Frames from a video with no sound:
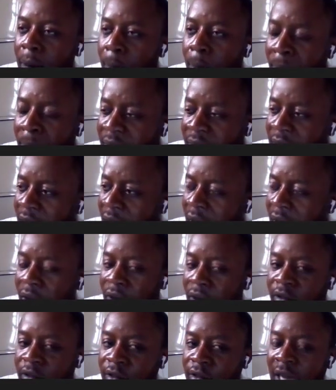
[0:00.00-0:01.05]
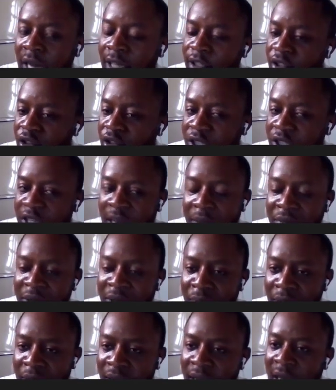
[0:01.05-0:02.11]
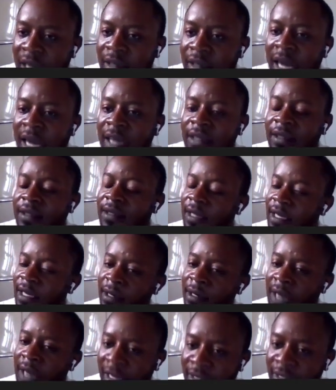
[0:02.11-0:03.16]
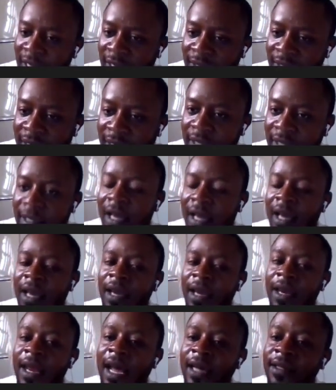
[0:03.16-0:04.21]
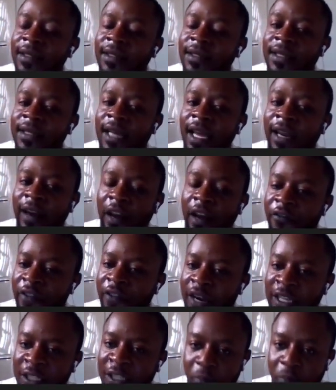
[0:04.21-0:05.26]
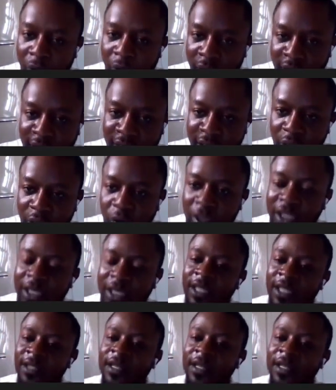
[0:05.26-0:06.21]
MENA, that is UTME MENA, that is in Niger State, there is a reference point, which is